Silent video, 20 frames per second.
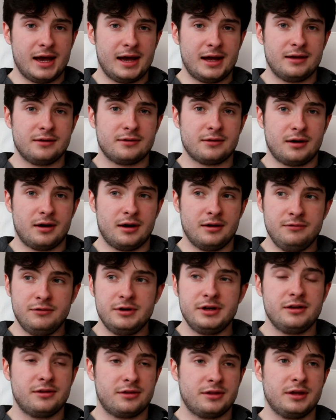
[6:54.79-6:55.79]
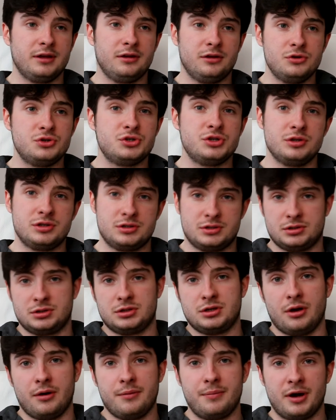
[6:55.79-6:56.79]
and I really think you should
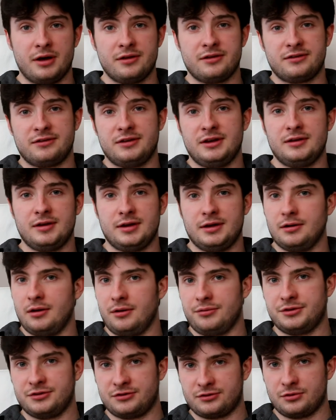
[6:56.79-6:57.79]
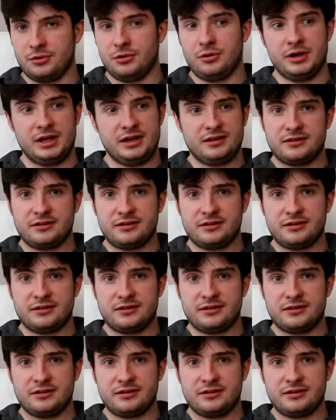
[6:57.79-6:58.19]
go and buy the CD of the score.